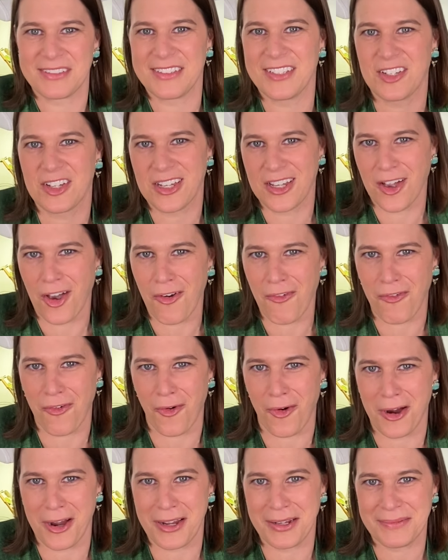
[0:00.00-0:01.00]
You can go
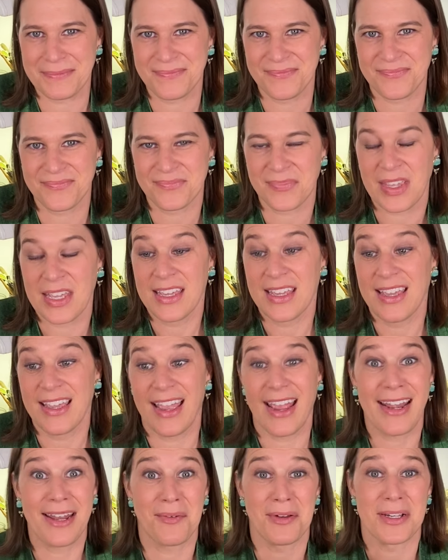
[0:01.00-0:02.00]
for it.
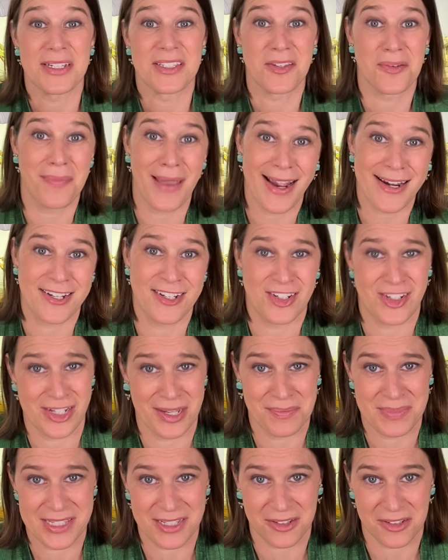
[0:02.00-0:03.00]
Anyway, so back to
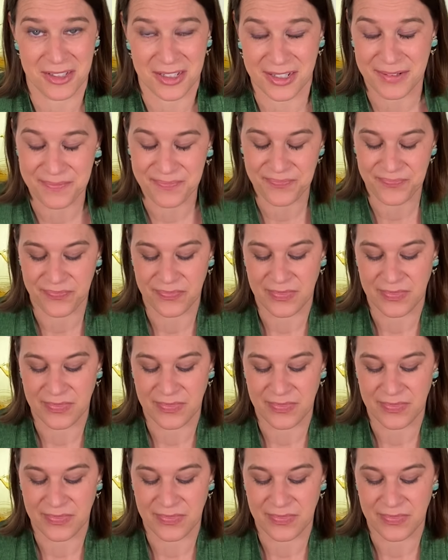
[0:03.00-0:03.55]
gem silica.